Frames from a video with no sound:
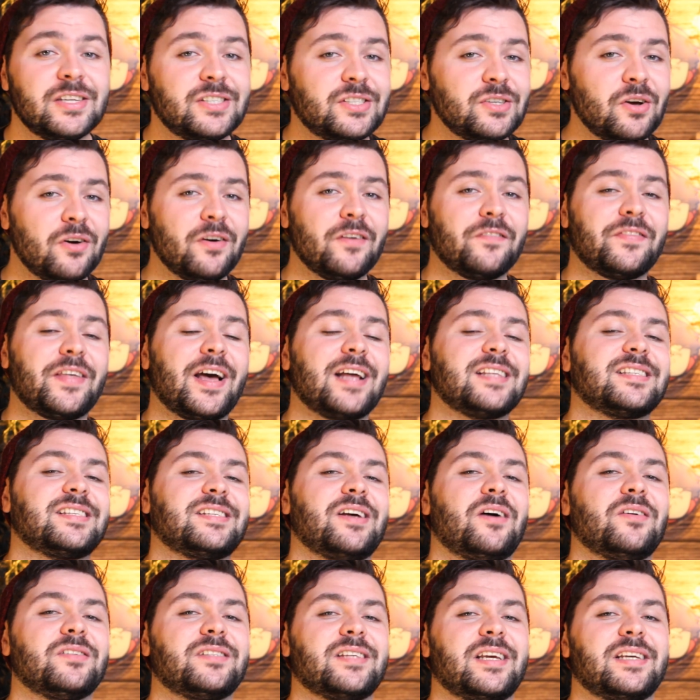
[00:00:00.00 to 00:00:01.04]
So if that
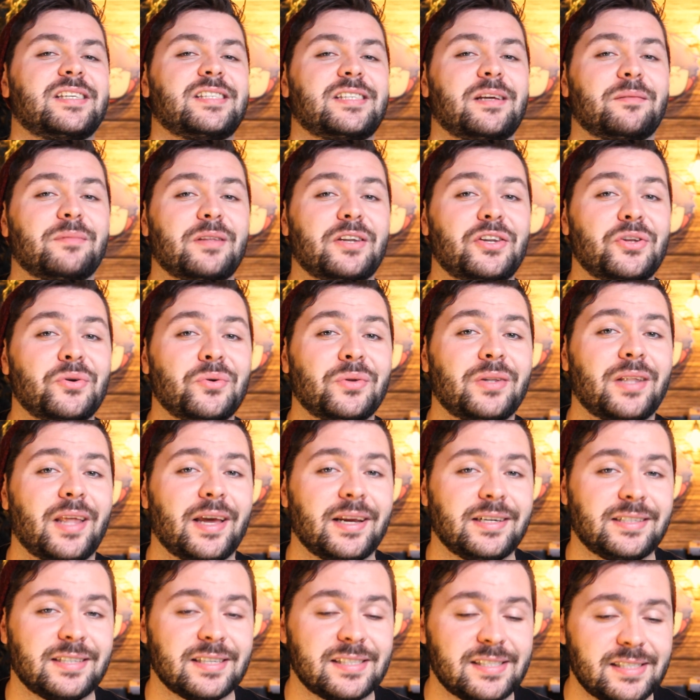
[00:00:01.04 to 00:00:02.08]
sounds like something you would
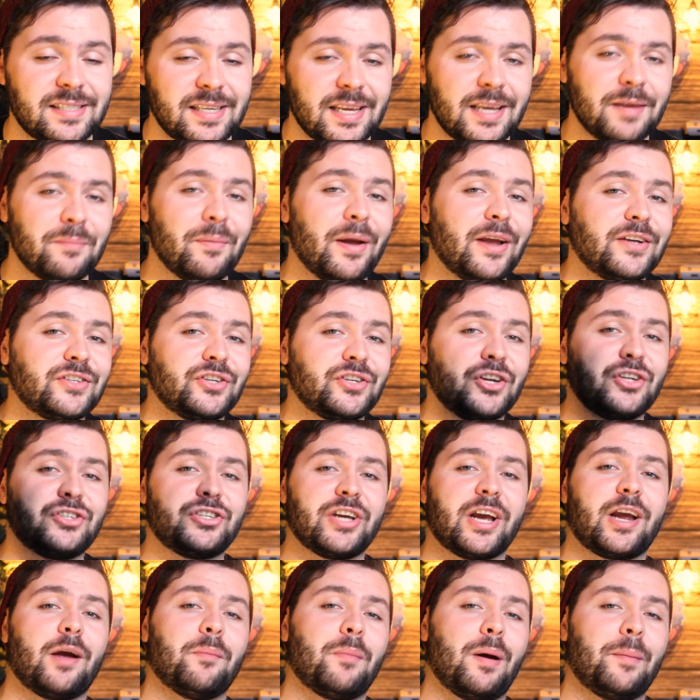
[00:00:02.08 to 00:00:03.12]
like to see, make sure you
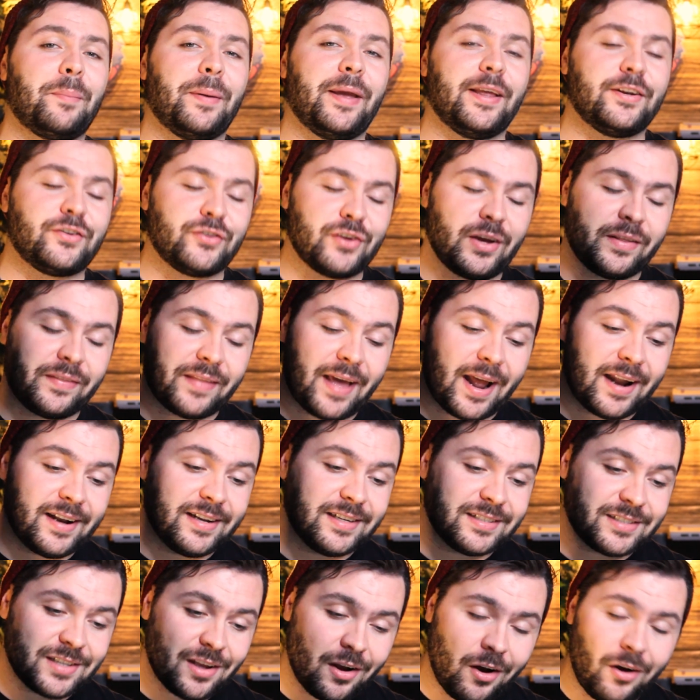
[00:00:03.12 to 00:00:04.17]
check out my Patreon. That
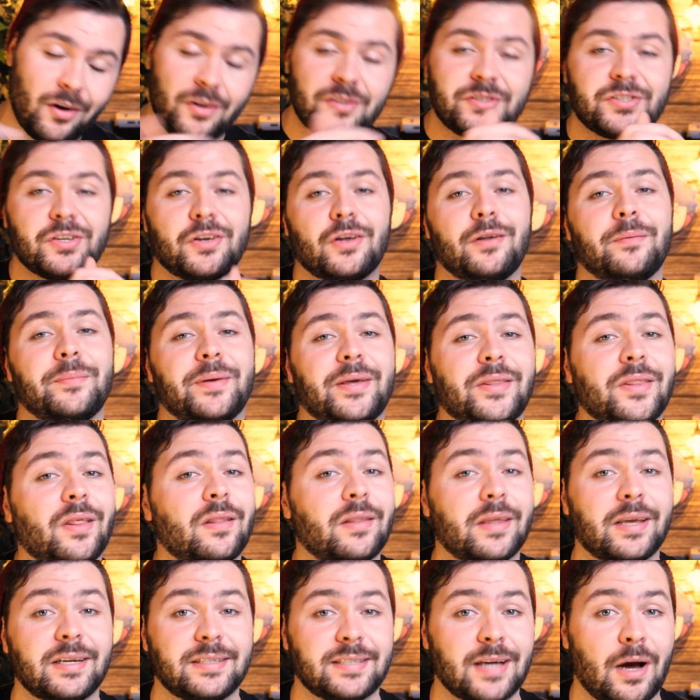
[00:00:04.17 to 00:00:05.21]
is also going to be in the
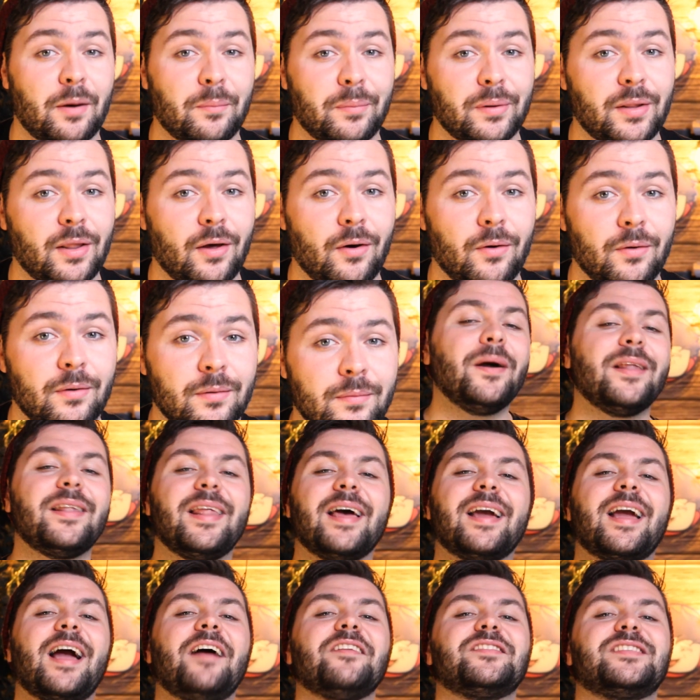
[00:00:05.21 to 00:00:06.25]
link down below. But
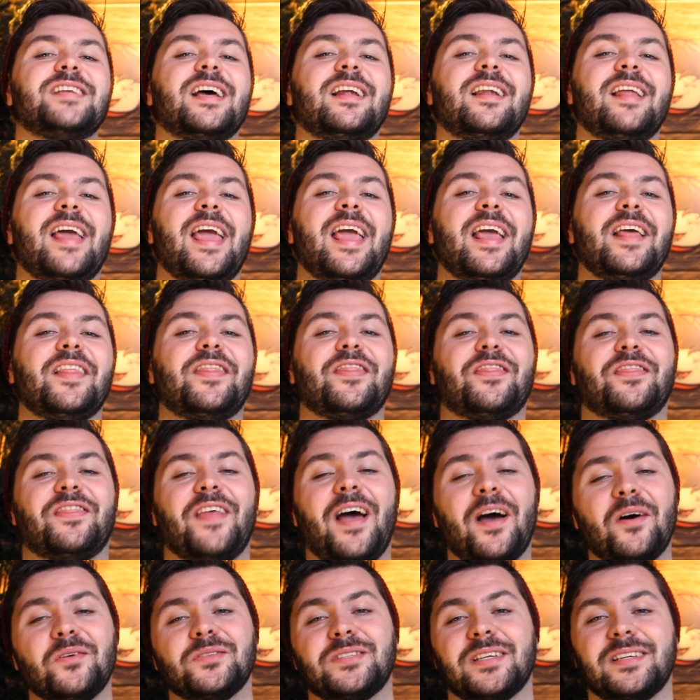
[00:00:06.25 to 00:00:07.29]
like I've said a
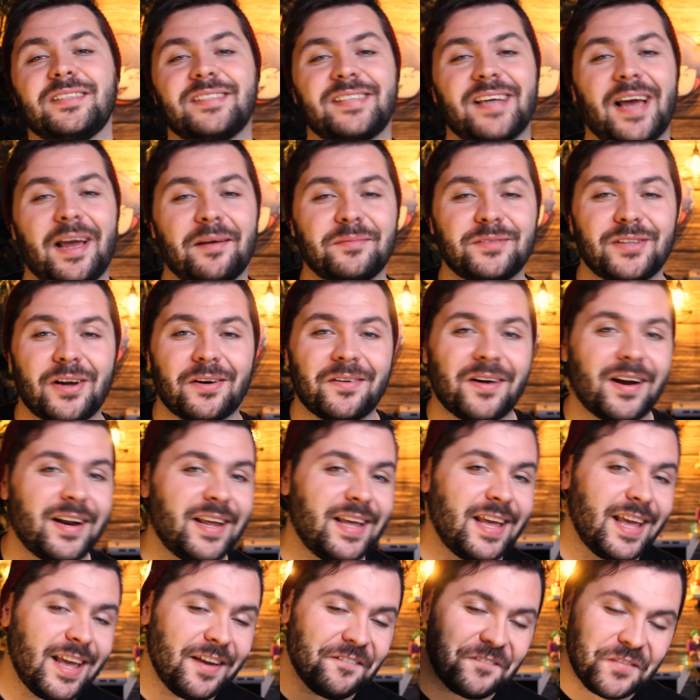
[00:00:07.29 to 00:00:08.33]
thousand times
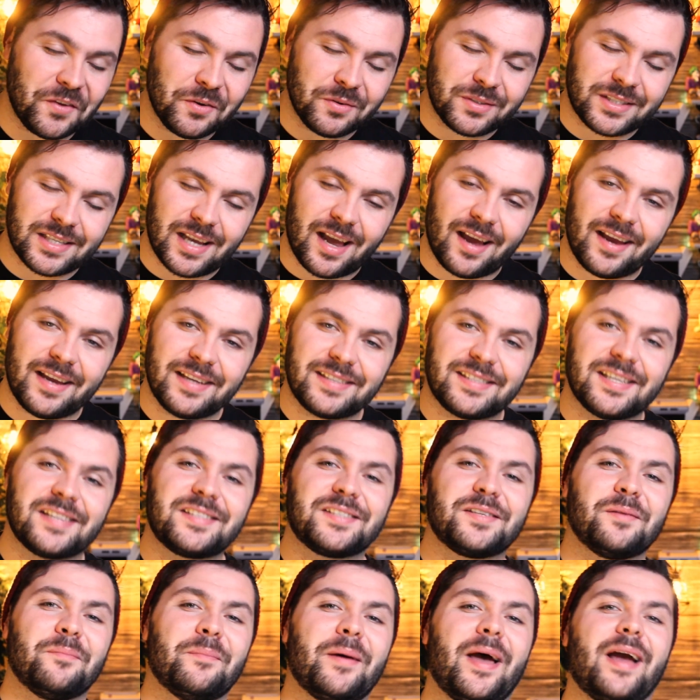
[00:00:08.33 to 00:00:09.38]
already, if you saw a
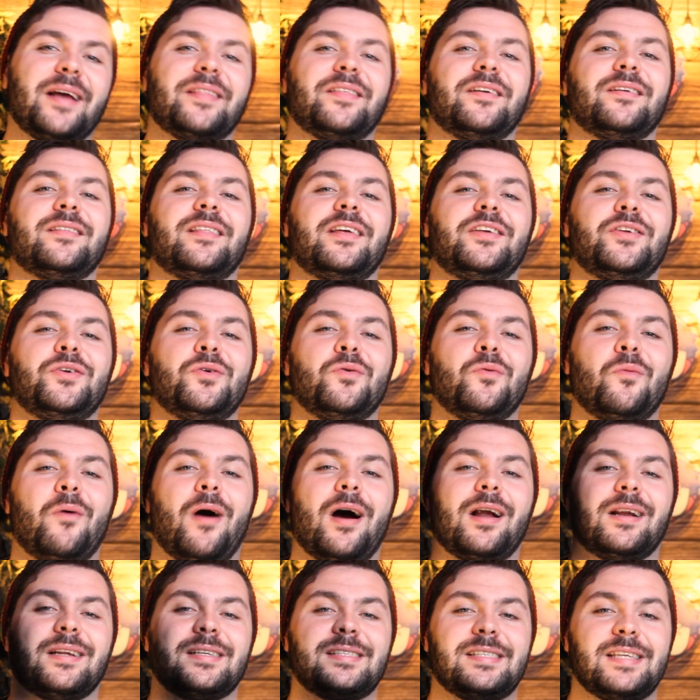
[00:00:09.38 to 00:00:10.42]
system back there that you
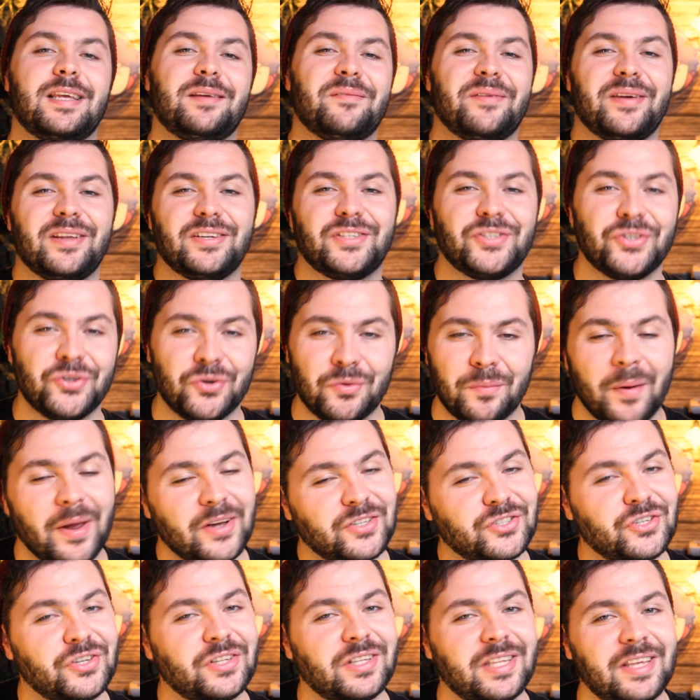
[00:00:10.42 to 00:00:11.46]
want to see me do,
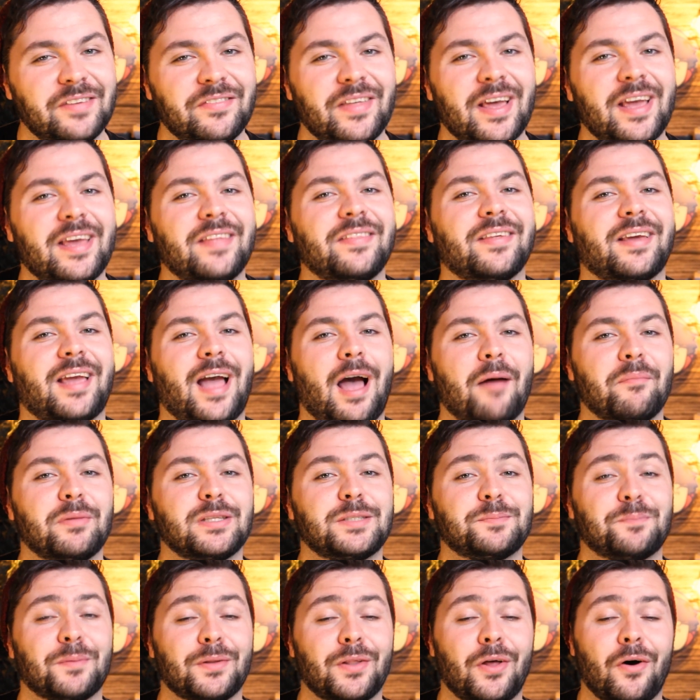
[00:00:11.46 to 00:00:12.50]
make sure you leave that in the
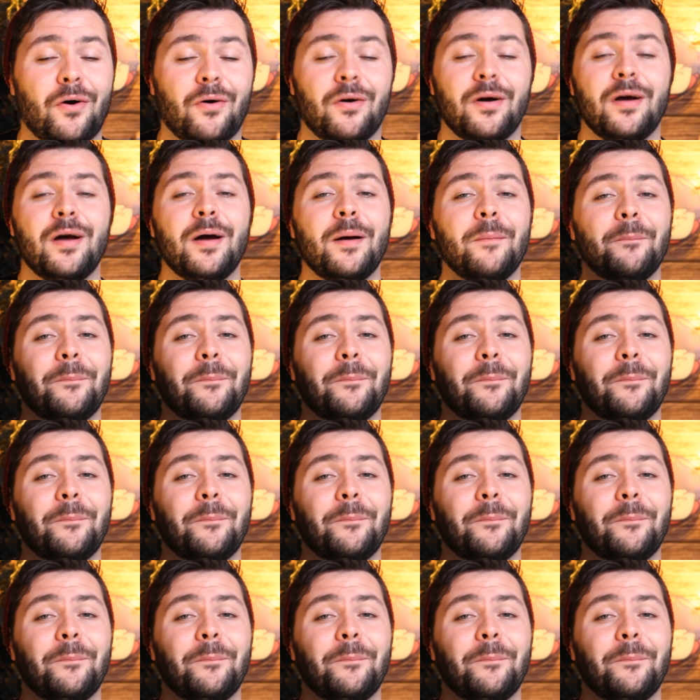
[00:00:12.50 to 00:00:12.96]
comments below.